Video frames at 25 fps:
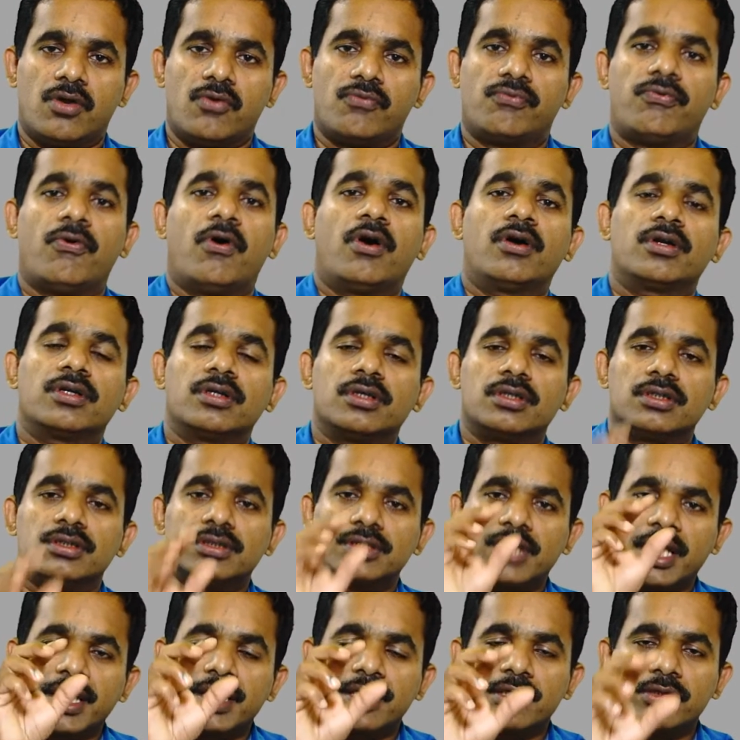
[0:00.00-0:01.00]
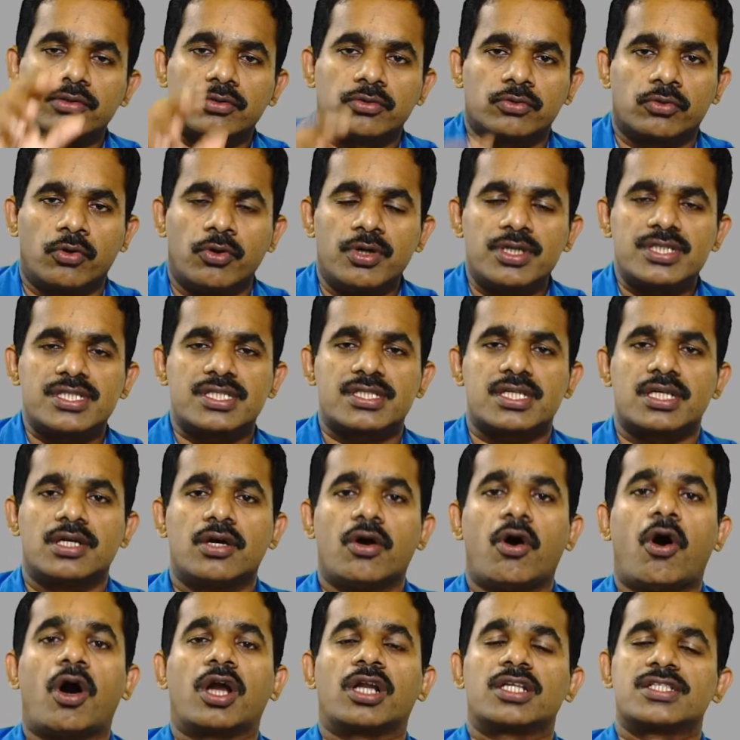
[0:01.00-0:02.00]
for the goods
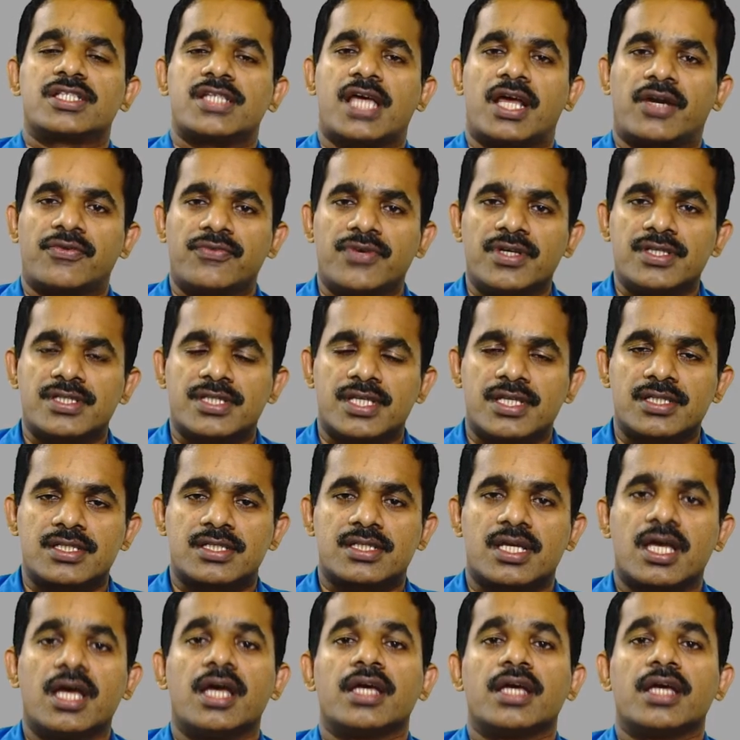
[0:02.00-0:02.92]
or services